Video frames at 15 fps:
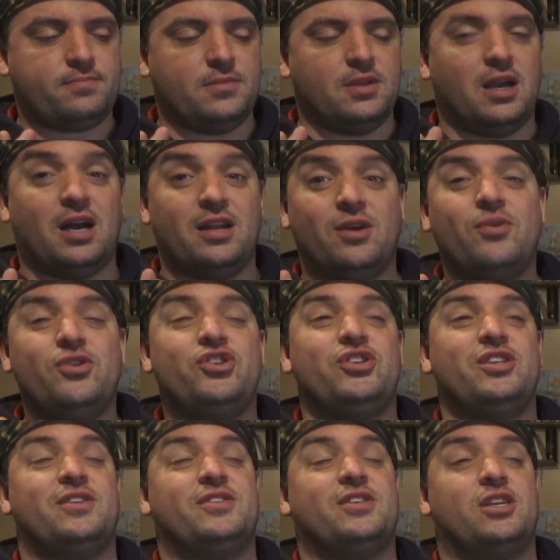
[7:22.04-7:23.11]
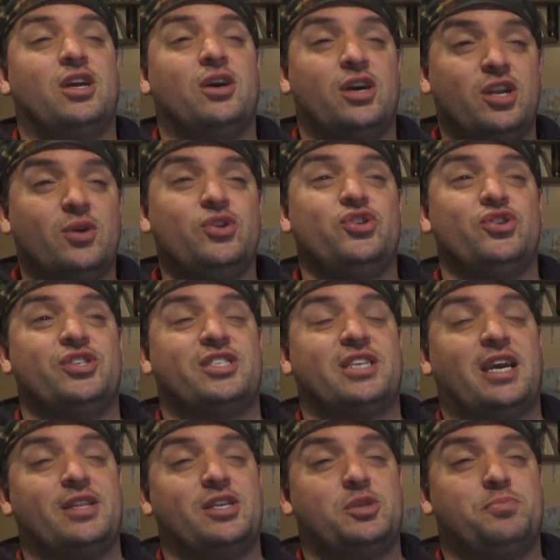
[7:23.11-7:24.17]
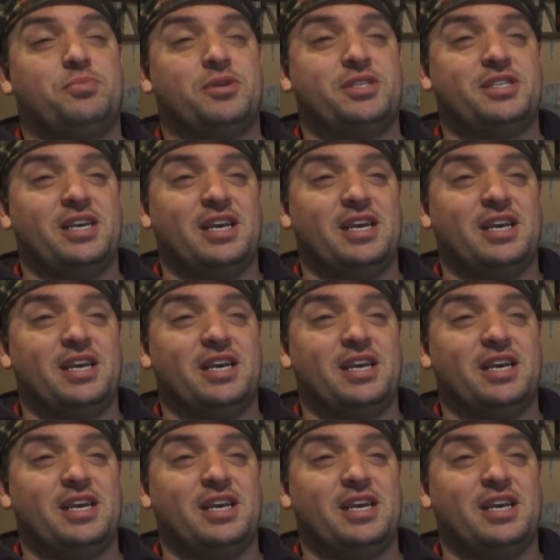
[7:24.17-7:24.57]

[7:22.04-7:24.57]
I know I shouldn't say this, but